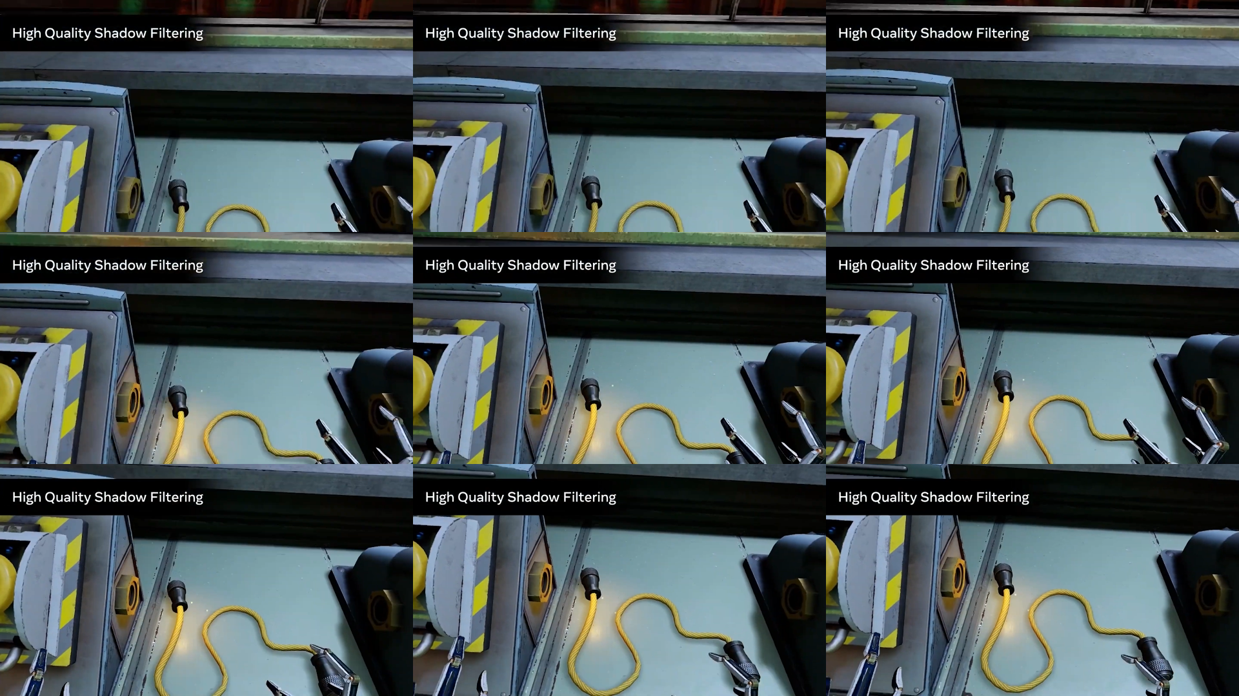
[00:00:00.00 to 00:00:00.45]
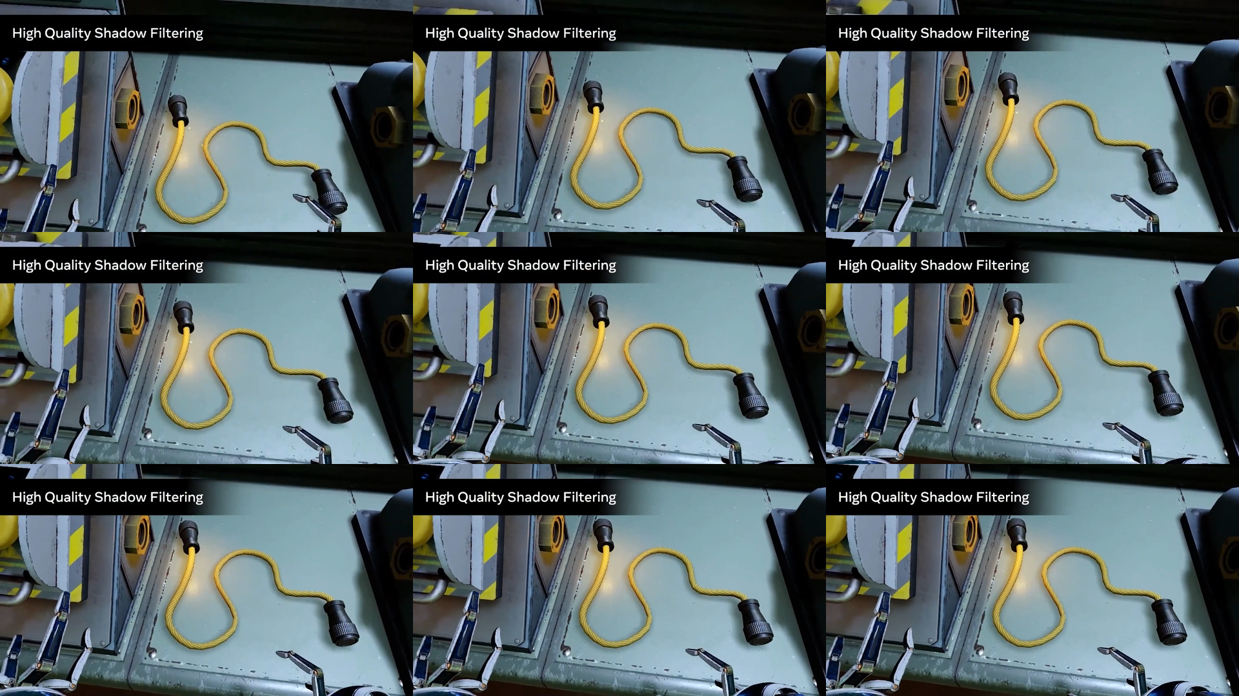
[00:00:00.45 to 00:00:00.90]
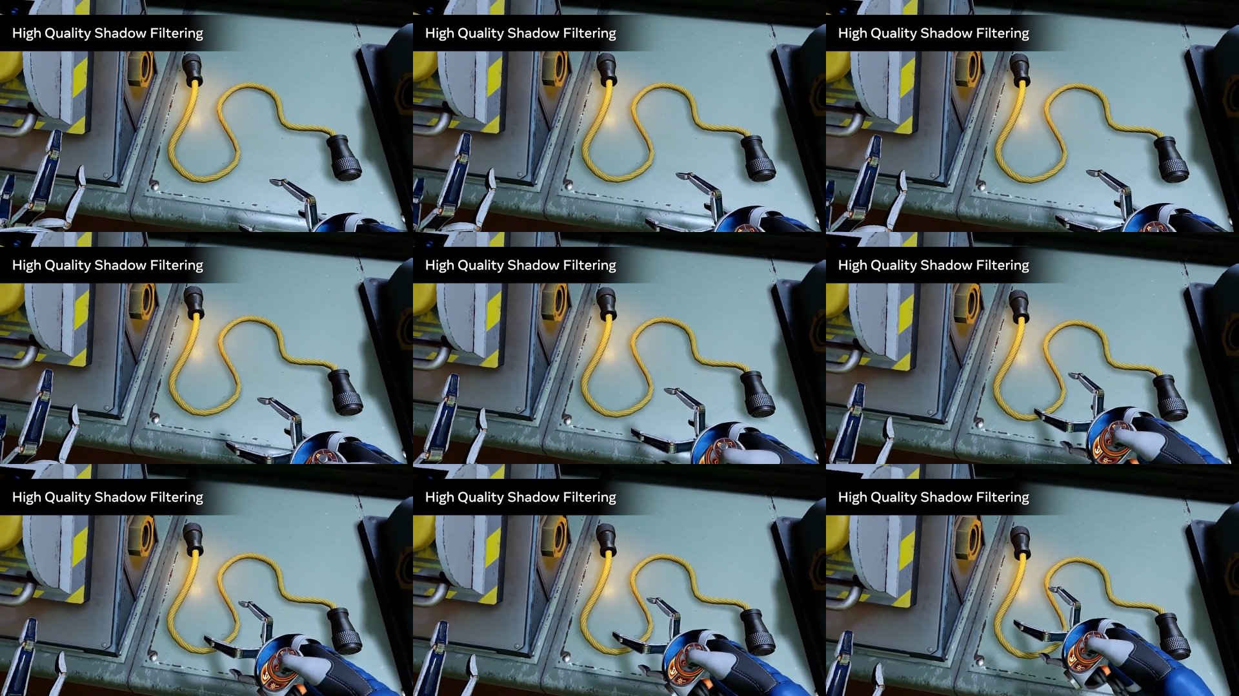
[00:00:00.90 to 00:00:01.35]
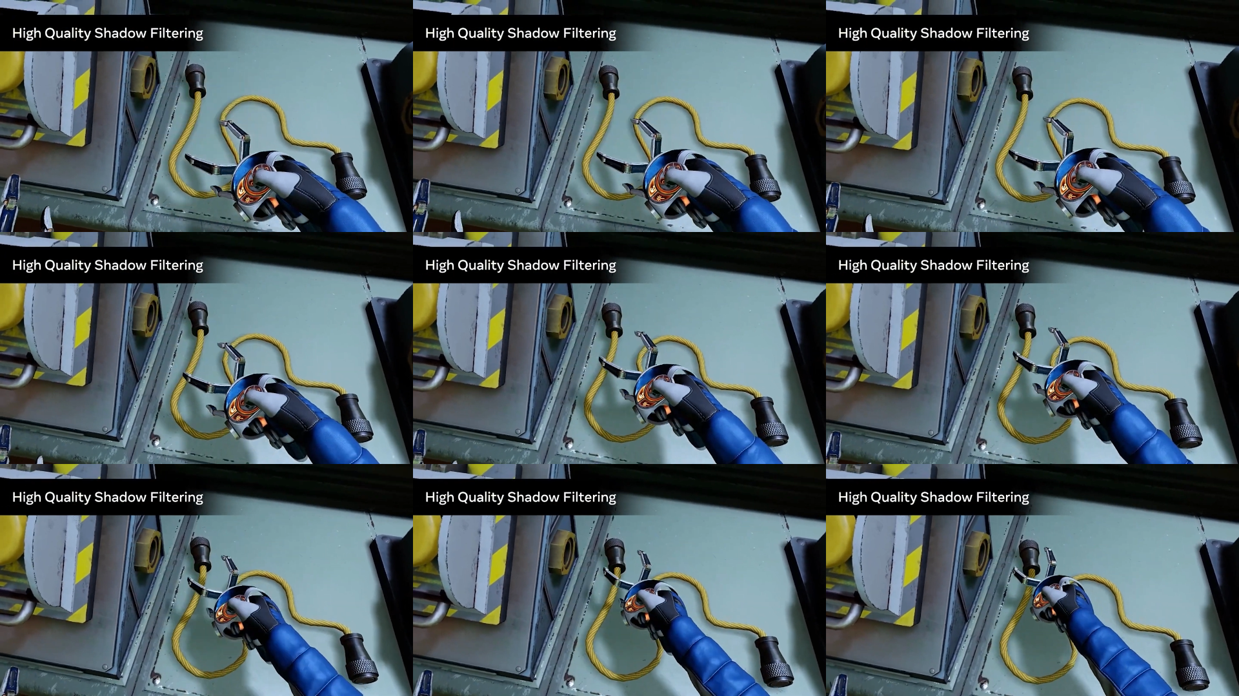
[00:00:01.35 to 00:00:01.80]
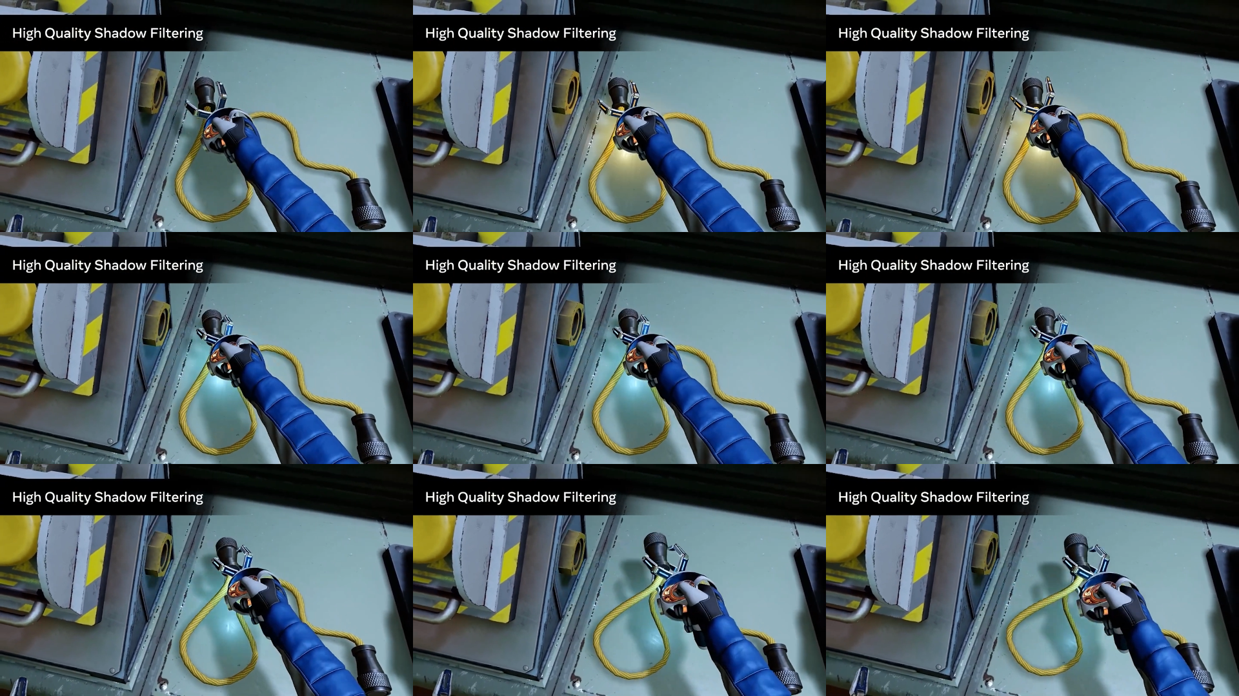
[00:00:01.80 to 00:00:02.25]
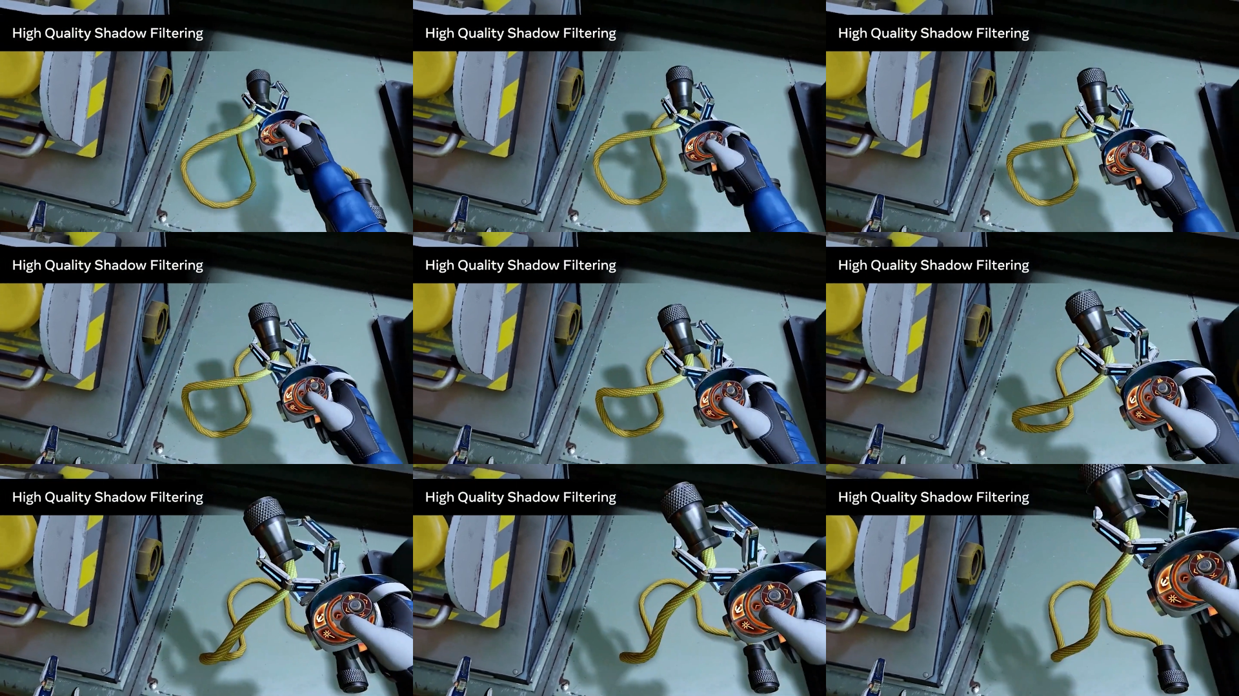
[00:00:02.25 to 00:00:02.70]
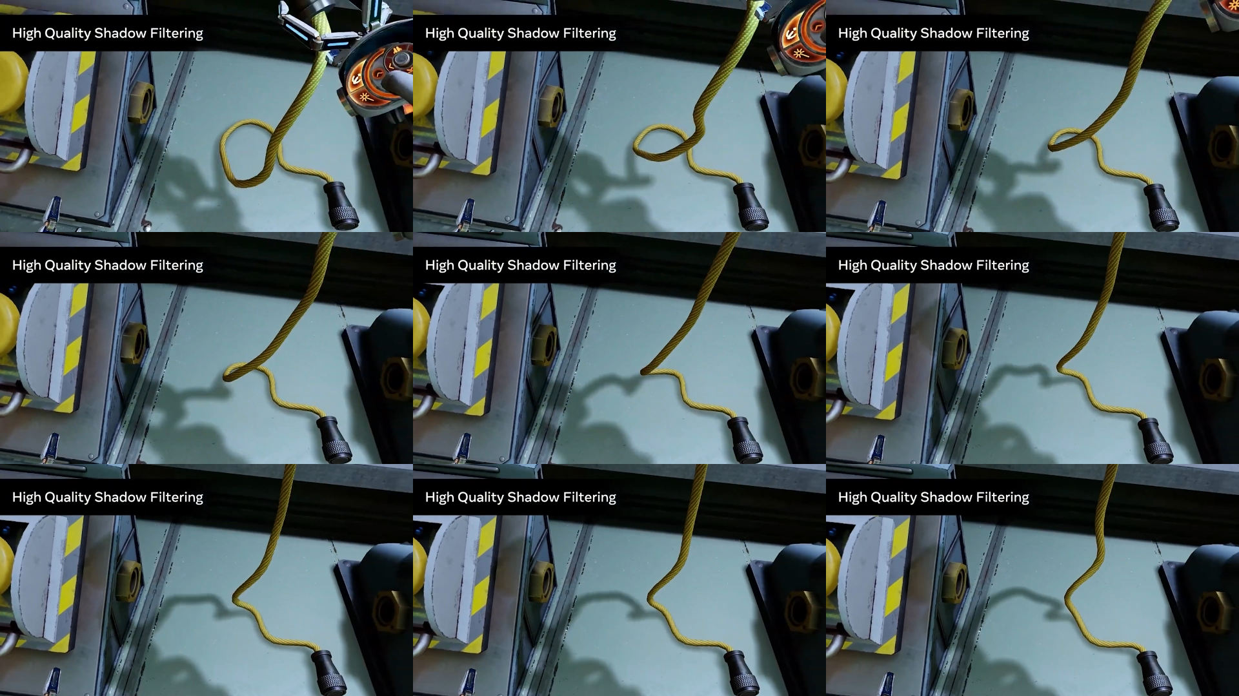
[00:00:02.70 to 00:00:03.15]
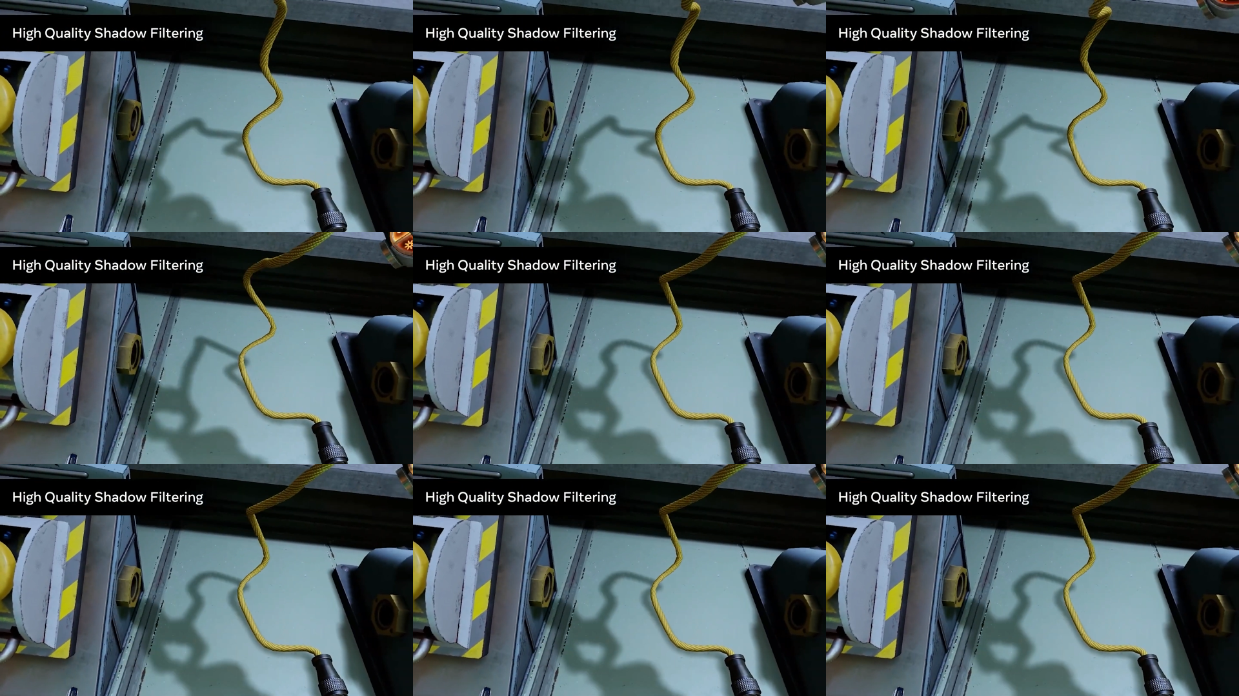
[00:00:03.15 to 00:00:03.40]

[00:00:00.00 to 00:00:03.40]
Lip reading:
(no speaker visible)